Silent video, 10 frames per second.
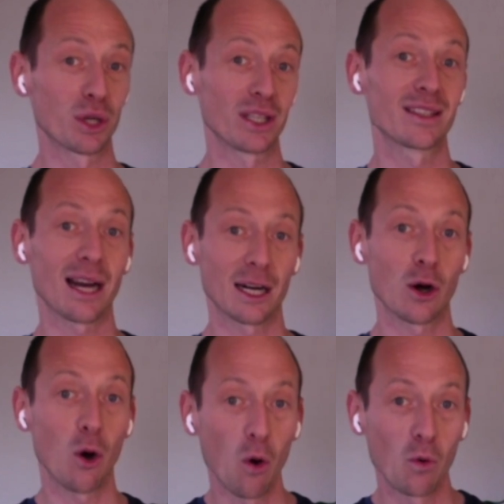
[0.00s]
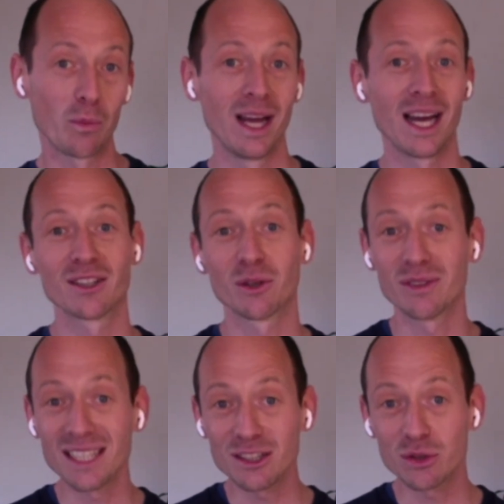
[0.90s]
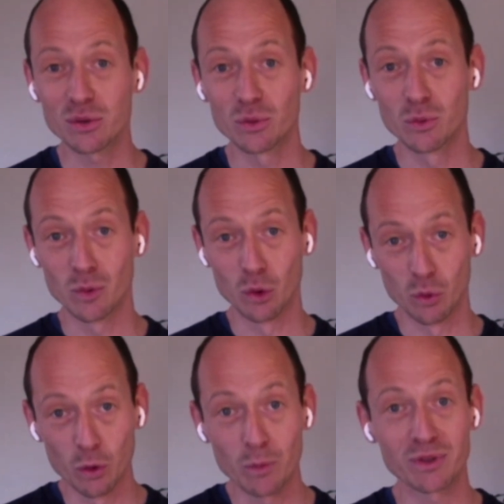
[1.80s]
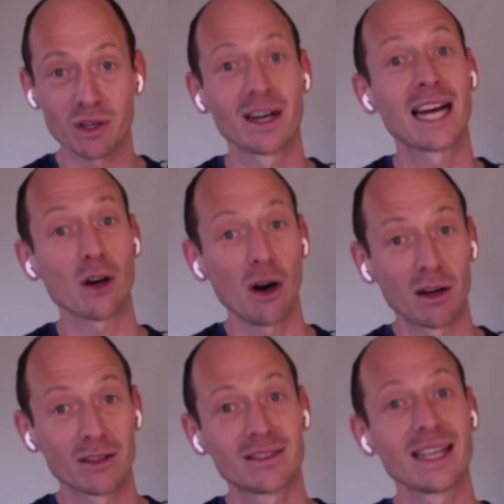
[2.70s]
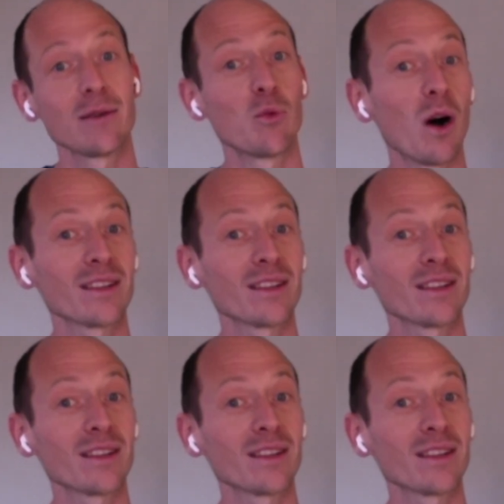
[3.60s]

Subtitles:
to book an entire home. And so these two groups are at odds. They